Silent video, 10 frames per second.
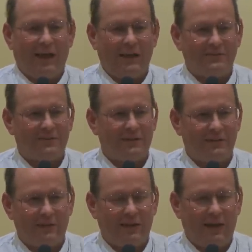I said,
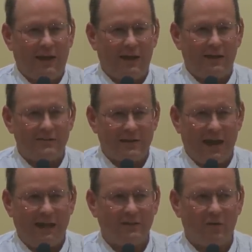it has
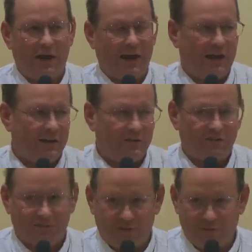hollow
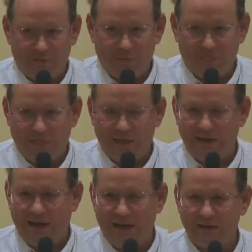eyes and
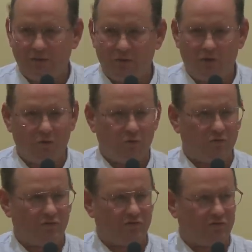a hollow
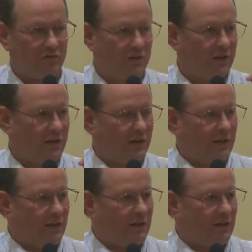nose,
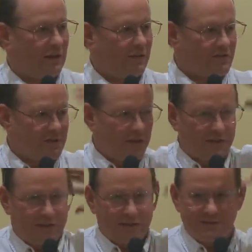and there's
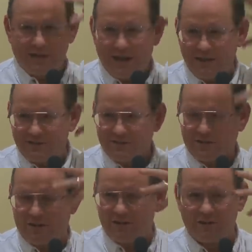nothing inside its
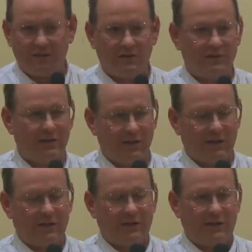skull.
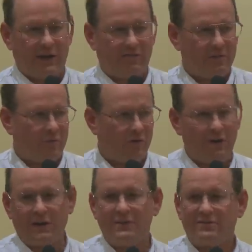And every
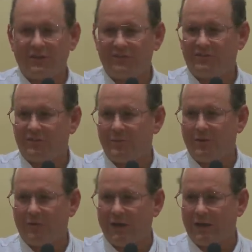morning it says to
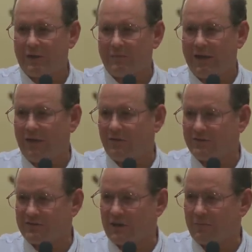me when I come down
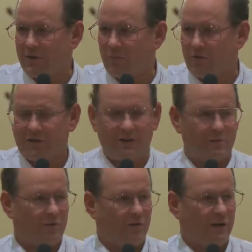and start my work in
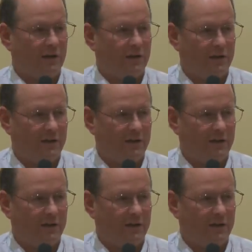the morning,